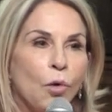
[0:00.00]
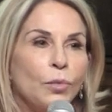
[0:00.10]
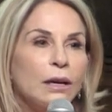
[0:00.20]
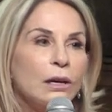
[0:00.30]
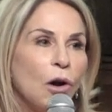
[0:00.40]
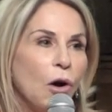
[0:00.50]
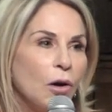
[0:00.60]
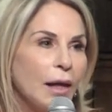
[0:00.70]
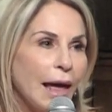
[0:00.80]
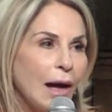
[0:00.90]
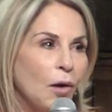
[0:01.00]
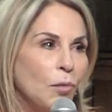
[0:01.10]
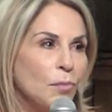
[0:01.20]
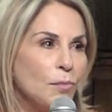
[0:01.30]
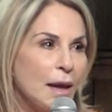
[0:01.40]
We can all
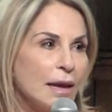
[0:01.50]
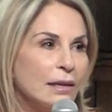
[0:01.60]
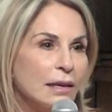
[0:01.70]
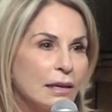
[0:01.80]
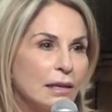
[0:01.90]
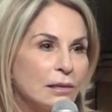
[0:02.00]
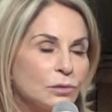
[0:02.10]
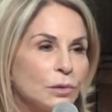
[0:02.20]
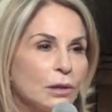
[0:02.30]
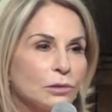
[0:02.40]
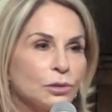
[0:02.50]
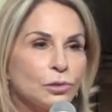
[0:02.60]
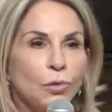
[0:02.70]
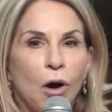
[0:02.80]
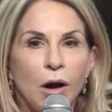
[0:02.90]
help make Israel
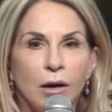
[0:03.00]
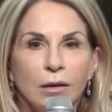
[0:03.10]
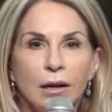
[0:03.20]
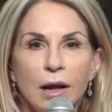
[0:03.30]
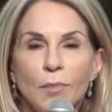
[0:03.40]
strong